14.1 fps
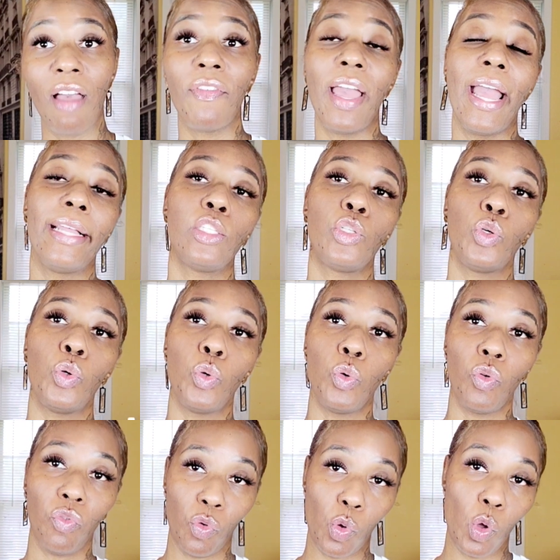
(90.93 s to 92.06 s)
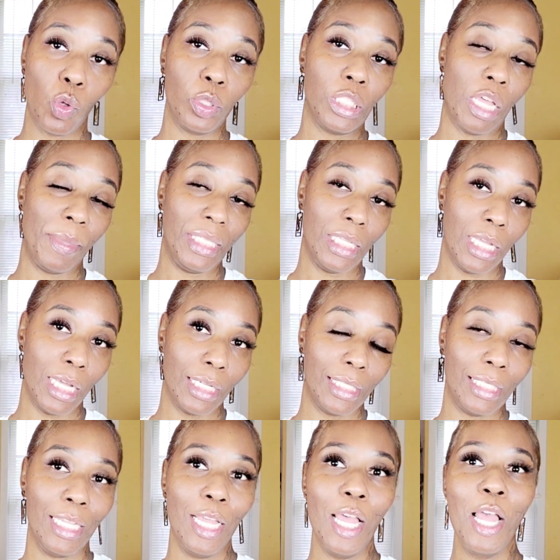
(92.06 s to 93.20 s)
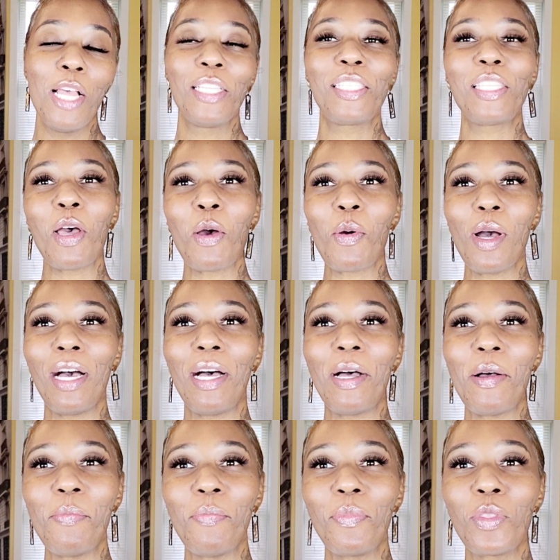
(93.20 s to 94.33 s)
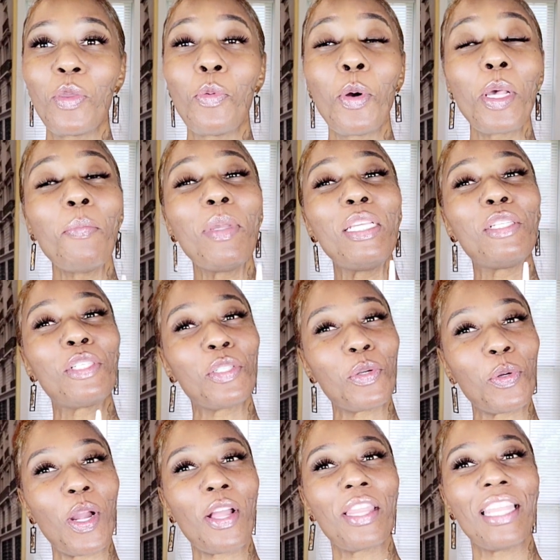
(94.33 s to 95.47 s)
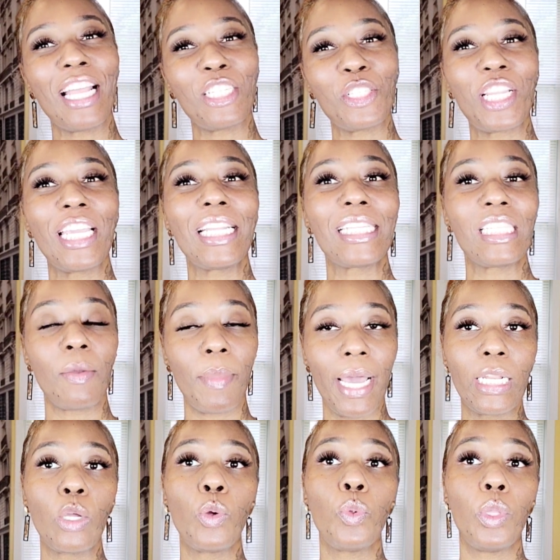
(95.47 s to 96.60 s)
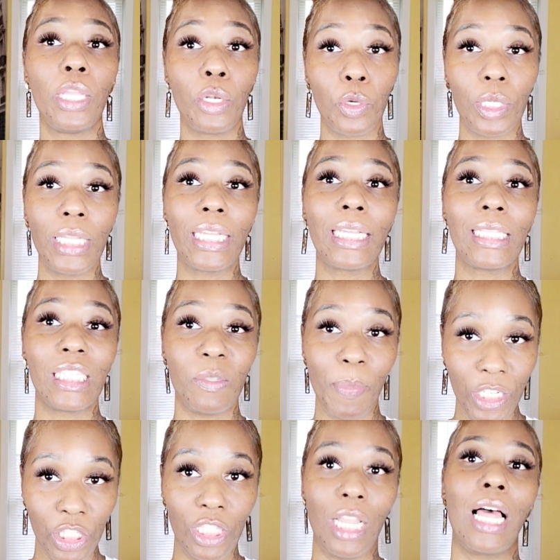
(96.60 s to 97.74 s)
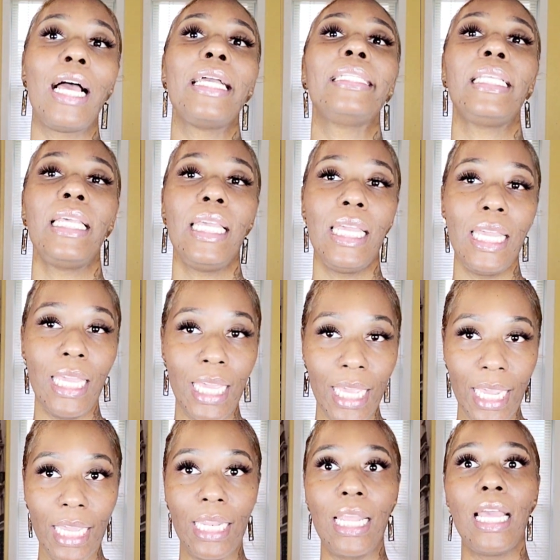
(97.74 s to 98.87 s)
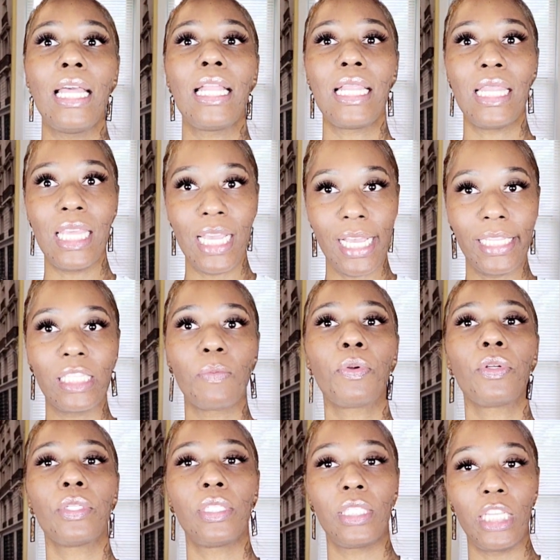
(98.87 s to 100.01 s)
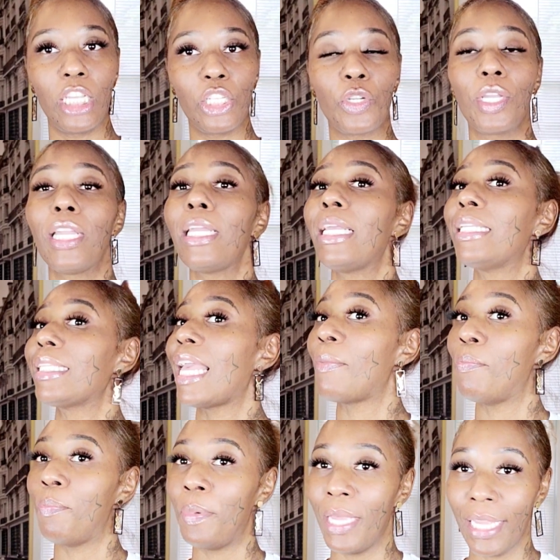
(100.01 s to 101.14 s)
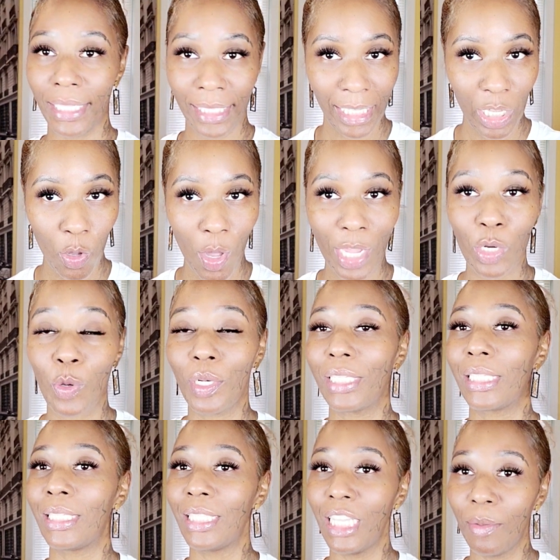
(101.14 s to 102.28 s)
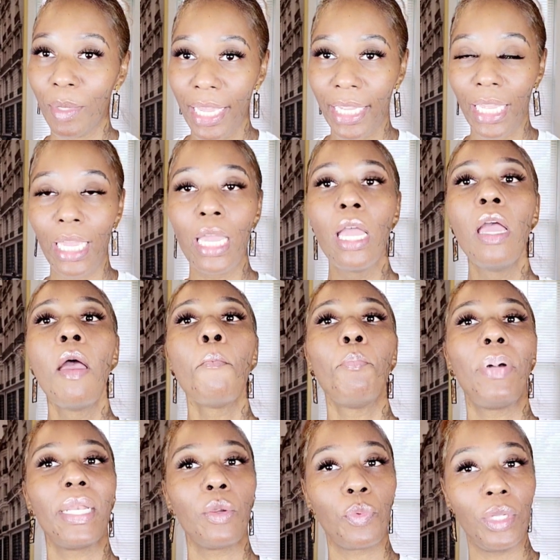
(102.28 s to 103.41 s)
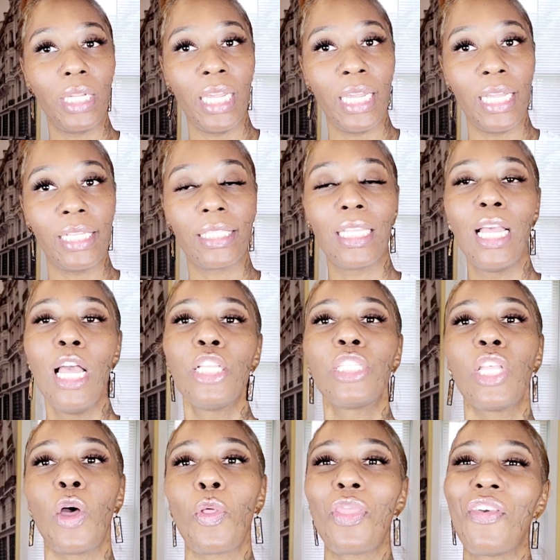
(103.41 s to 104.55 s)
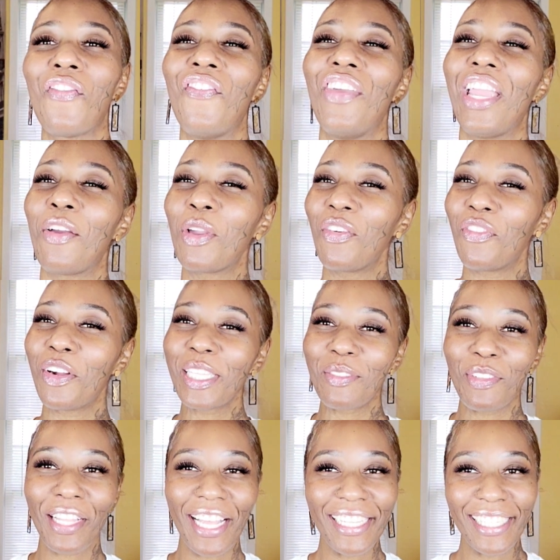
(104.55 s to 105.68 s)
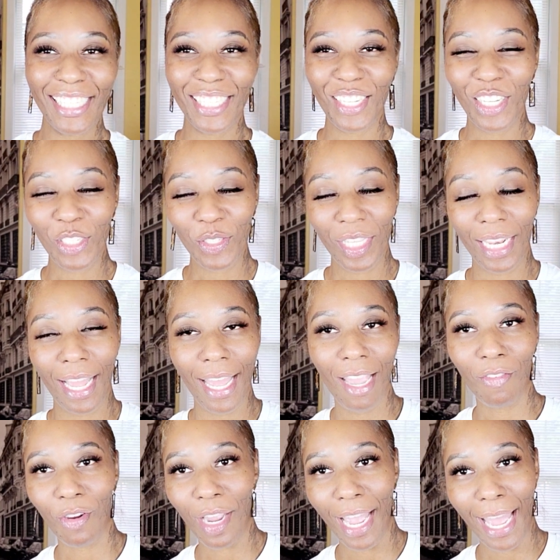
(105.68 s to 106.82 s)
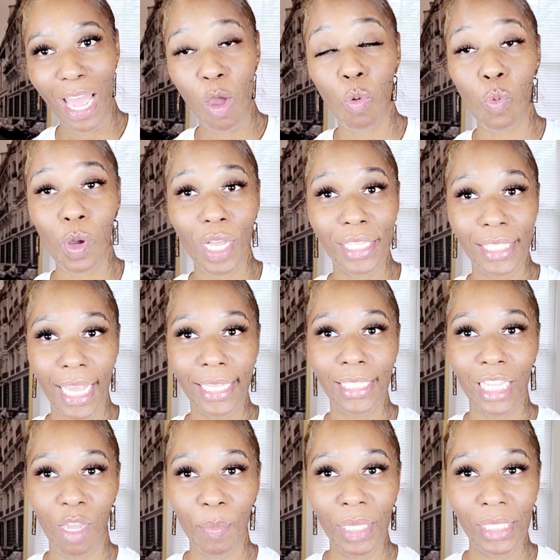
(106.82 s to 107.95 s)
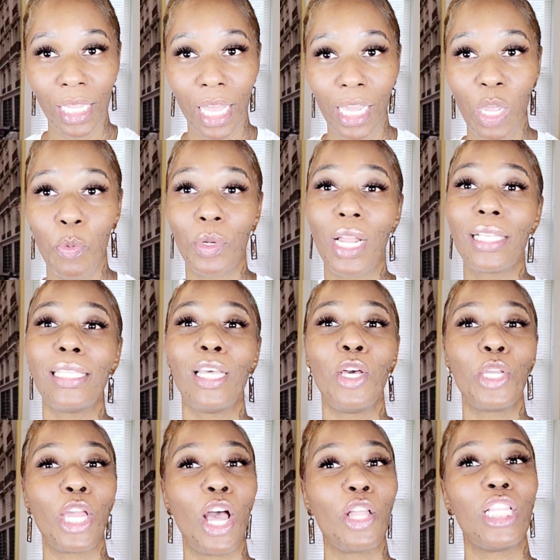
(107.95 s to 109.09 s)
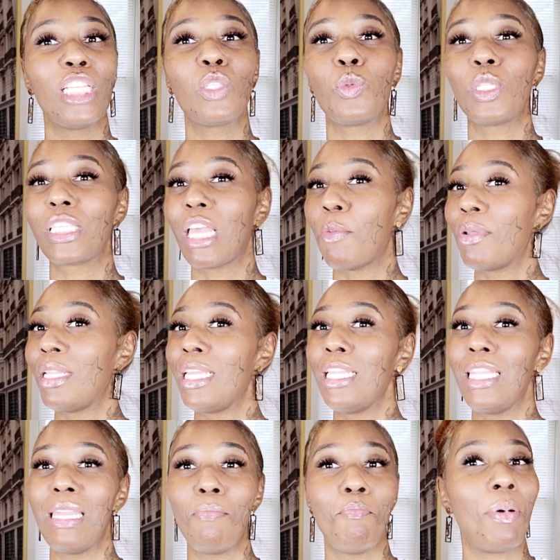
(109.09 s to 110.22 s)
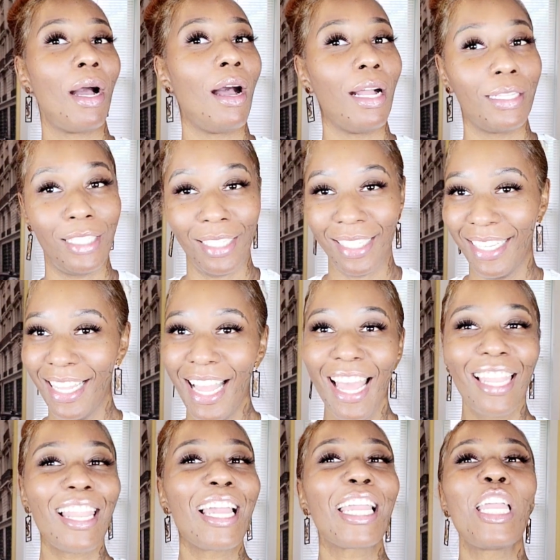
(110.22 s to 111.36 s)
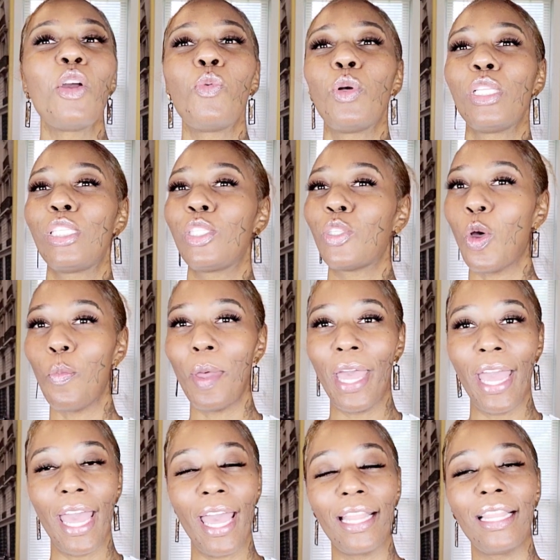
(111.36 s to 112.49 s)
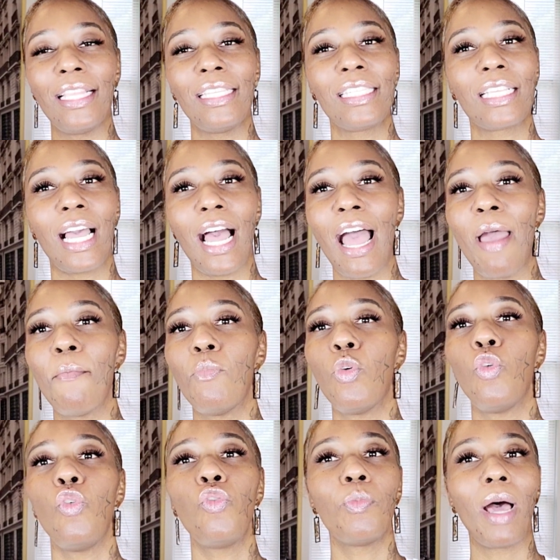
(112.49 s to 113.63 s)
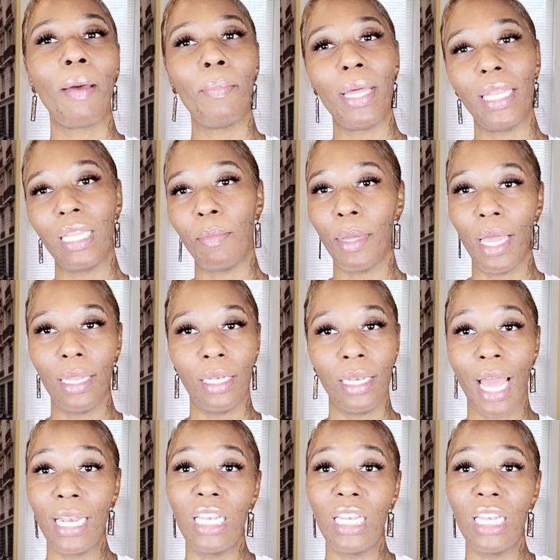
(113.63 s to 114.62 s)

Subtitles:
I've had two full tummy tucks. So you want to be sure that you're getting somebody who literally can specialize in this procedure. It is a big deal. I know it doesn't seem like it, but it really is. So the very first plastic surgery that I ever had was a tummy tuck, and when I tell y'all, this was completely botched. Like, it was so bad. This guy moved my belly button.